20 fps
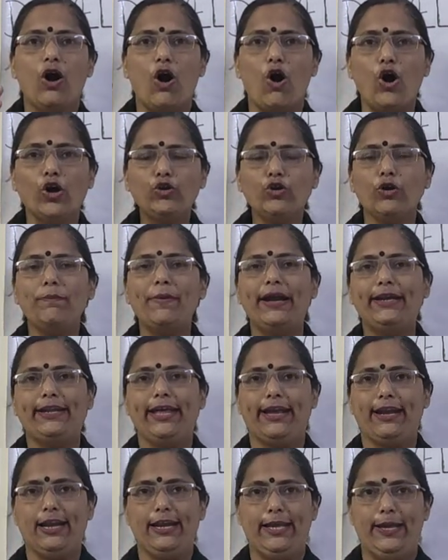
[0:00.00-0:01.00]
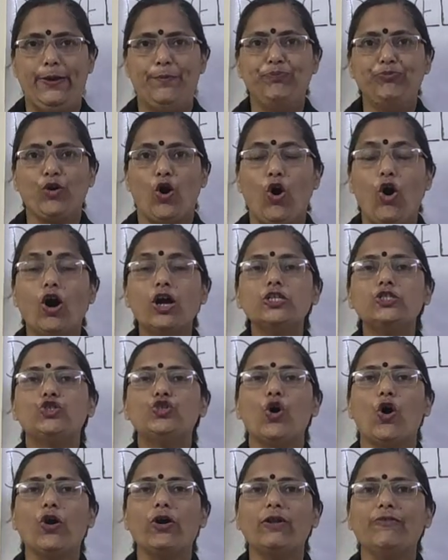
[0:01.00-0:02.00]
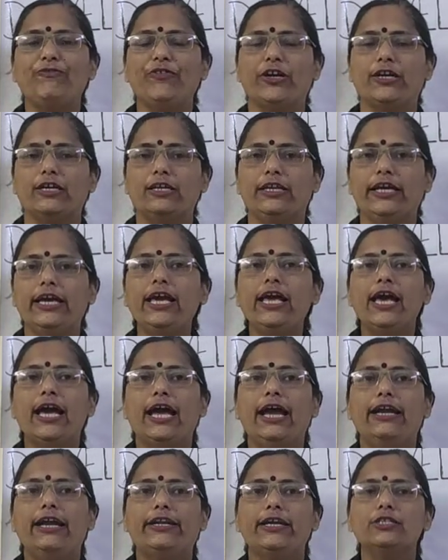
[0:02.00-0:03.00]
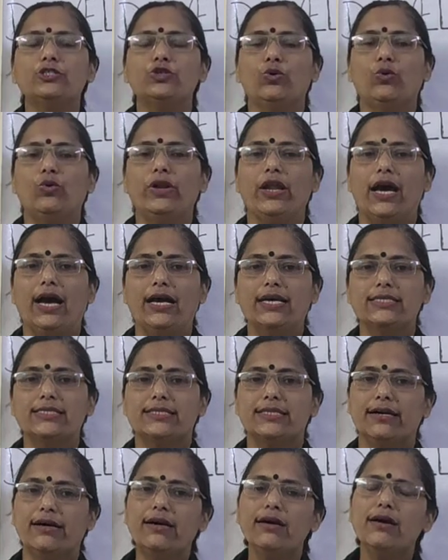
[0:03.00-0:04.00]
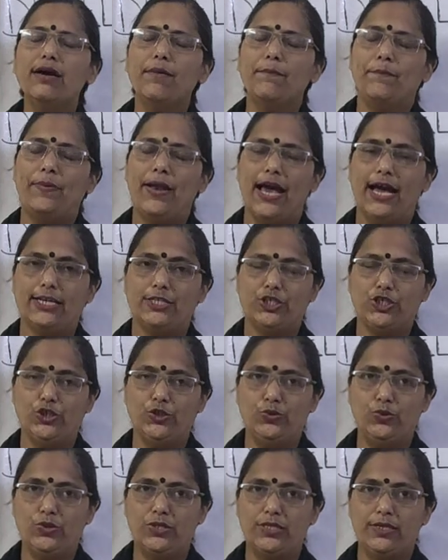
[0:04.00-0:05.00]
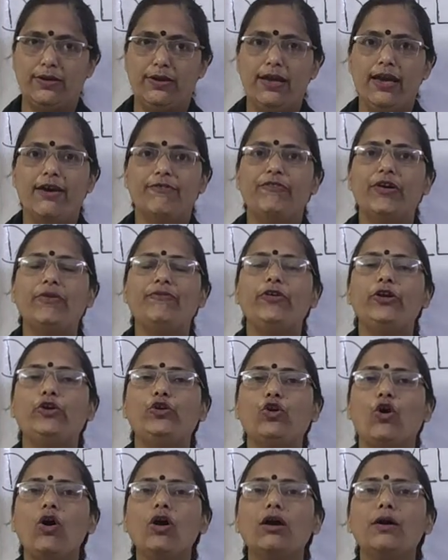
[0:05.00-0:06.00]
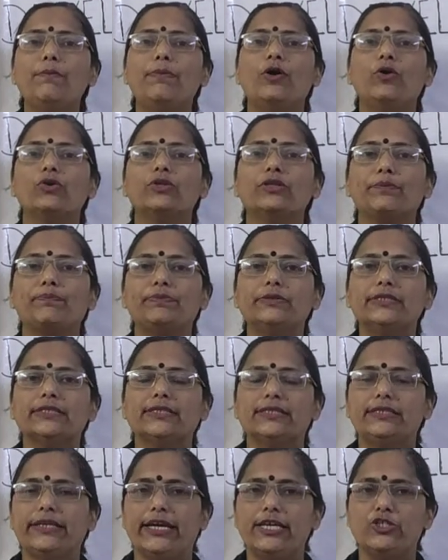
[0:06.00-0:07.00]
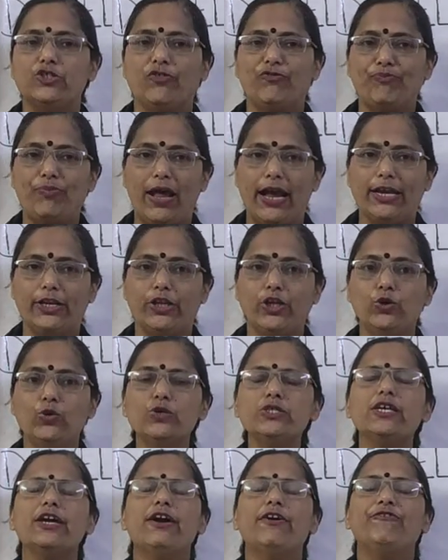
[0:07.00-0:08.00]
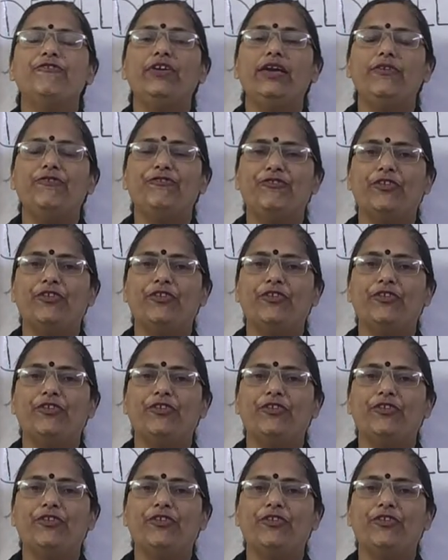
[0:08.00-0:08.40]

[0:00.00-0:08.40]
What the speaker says: automatically or geographically, it is known as the plateaus. When we talk about the percentage of plateaus, we